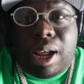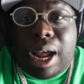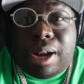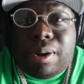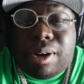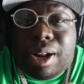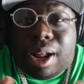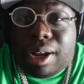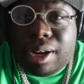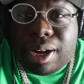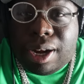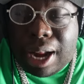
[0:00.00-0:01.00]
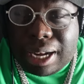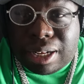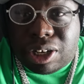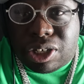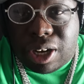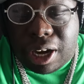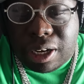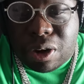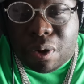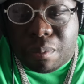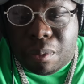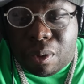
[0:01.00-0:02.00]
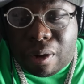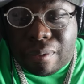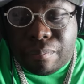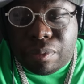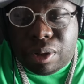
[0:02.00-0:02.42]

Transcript: and you're not gonna like the chain no more.